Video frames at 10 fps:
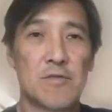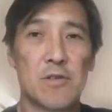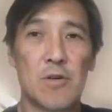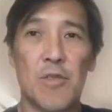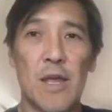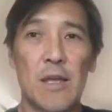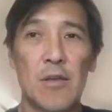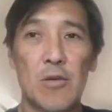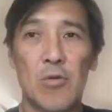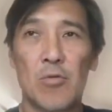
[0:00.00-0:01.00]
So thank
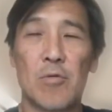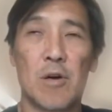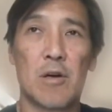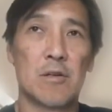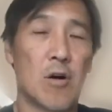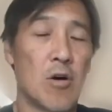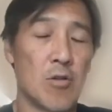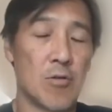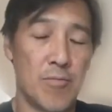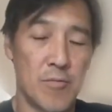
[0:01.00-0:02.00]
you
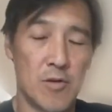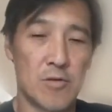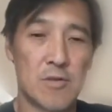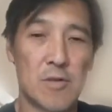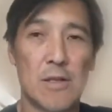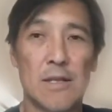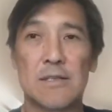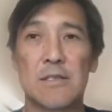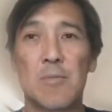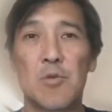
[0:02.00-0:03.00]
all to the
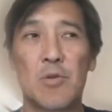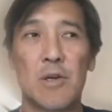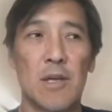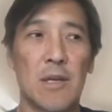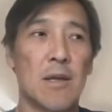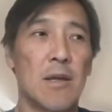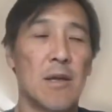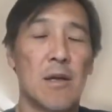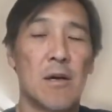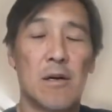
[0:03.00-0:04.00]
Lens community,
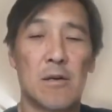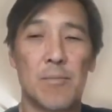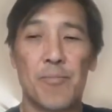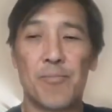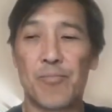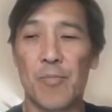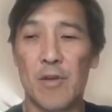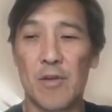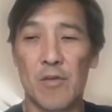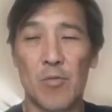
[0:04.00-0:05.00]

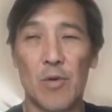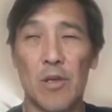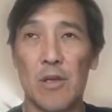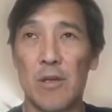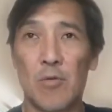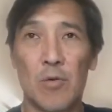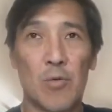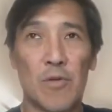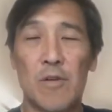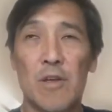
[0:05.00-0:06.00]
because we
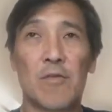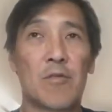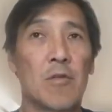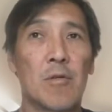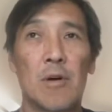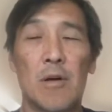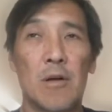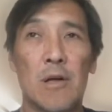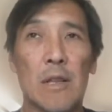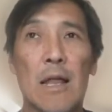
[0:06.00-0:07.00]
receive
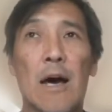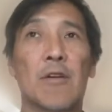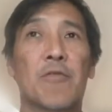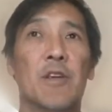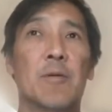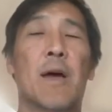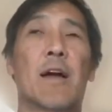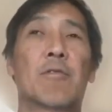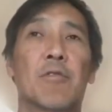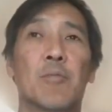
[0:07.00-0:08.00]
a lot of
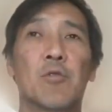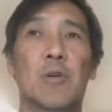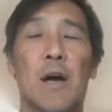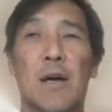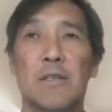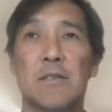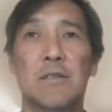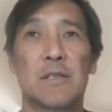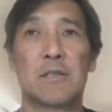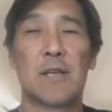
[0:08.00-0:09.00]
feedback from you guys
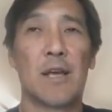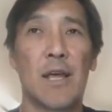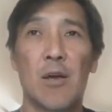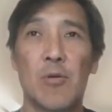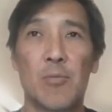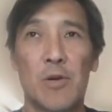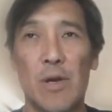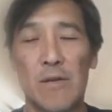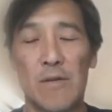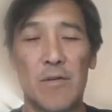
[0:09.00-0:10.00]
just saying, hey, it would be
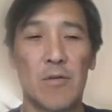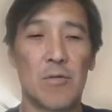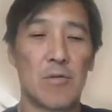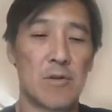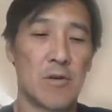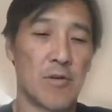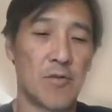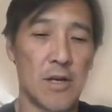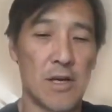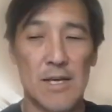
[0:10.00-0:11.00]
great to do, if
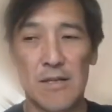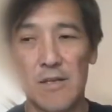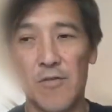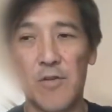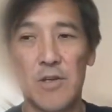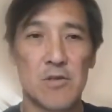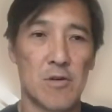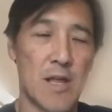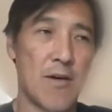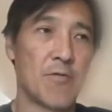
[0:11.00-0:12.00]
you guys had this feature or
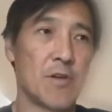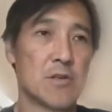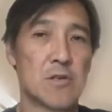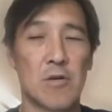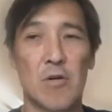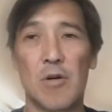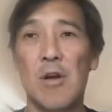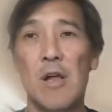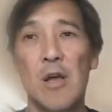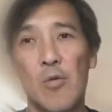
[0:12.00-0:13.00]
that feature, or
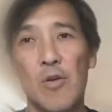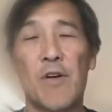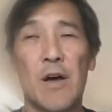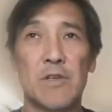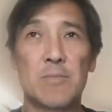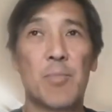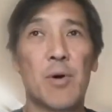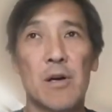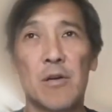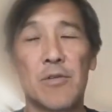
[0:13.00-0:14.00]
we found this
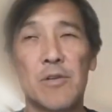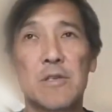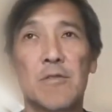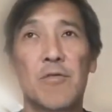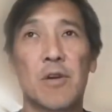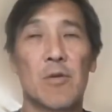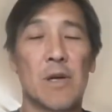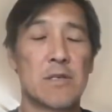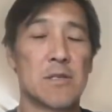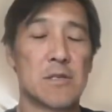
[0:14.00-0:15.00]
bug on this
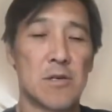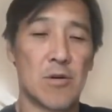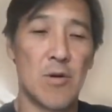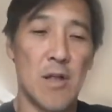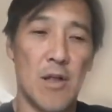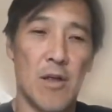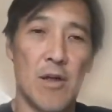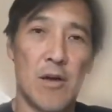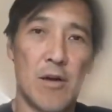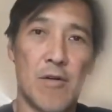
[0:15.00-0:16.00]
configuration. So
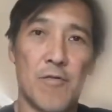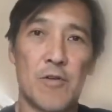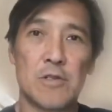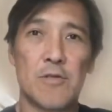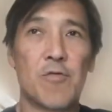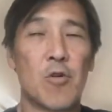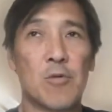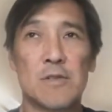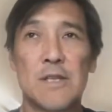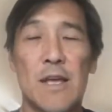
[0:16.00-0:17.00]
first and
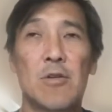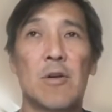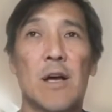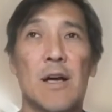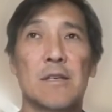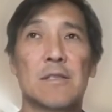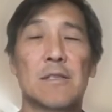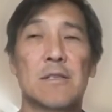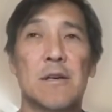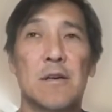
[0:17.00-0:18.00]
foremost, thank you
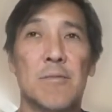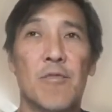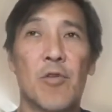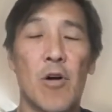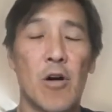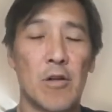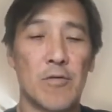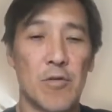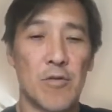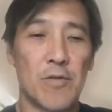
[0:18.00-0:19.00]
guys for all of
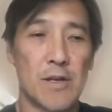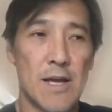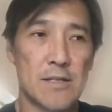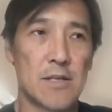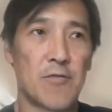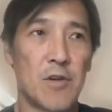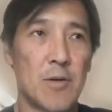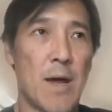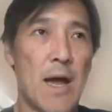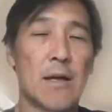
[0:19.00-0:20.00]
your fantastic
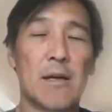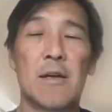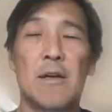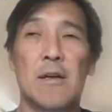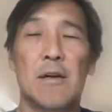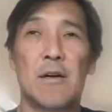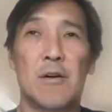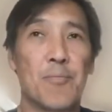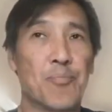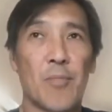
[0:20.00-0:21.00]
feedback.
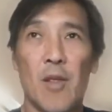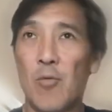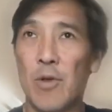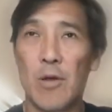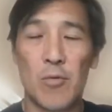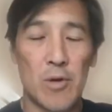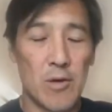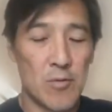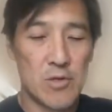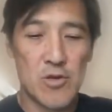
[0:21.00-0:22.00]

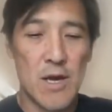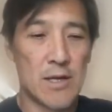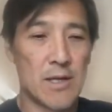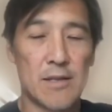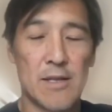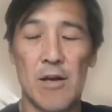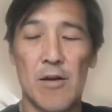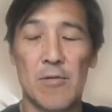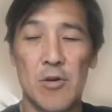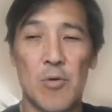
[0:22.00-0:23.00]
We try and that
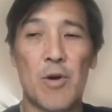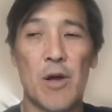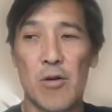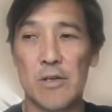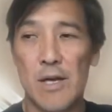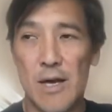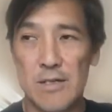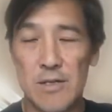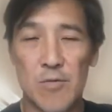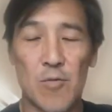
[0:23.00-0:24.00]

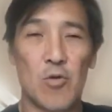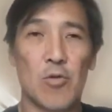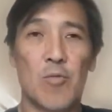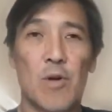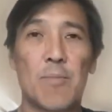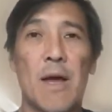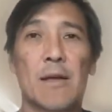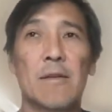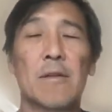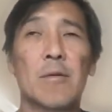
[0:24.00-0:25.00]
prioritized and rolled right
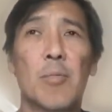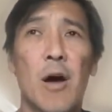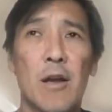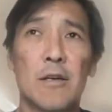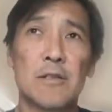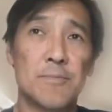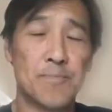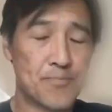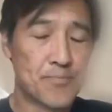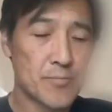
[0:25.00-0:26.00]
back into the product.
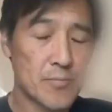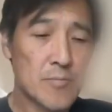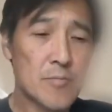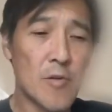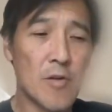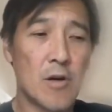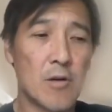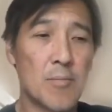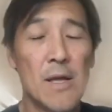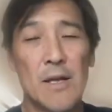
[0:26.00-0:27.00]

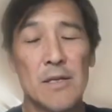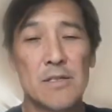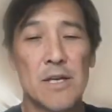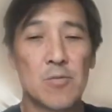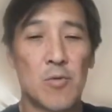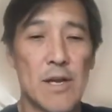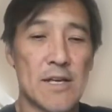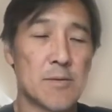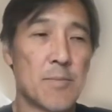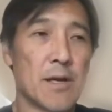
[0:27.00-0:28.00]
So that's one
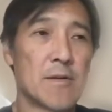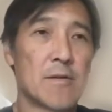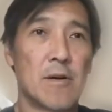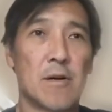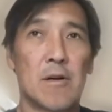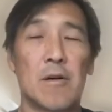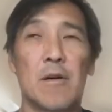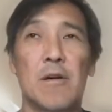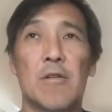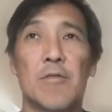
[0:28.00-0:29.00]
aspect
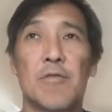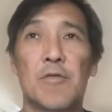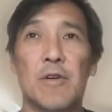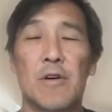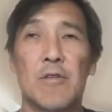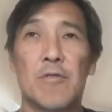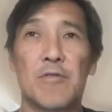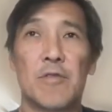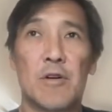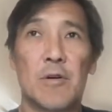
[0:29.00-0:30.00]
of
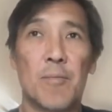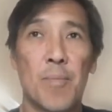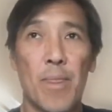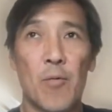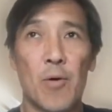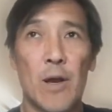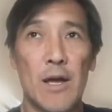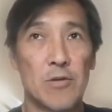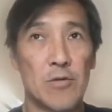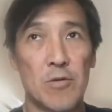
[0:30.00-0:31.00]
what I
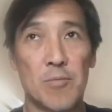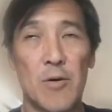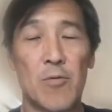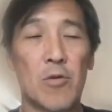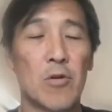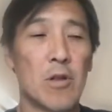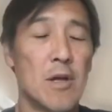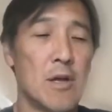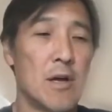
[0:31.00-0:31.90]
do in my role.